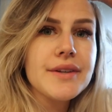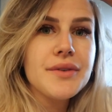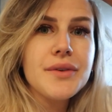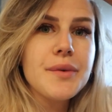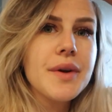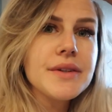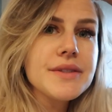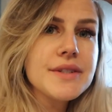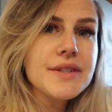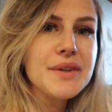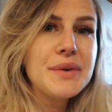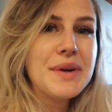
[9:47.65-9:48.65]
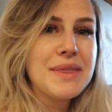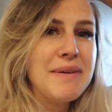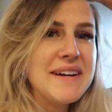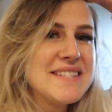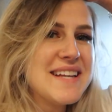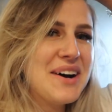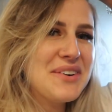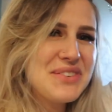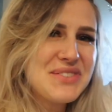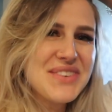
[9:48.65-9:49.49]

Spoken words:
I don't know what else to do with myself.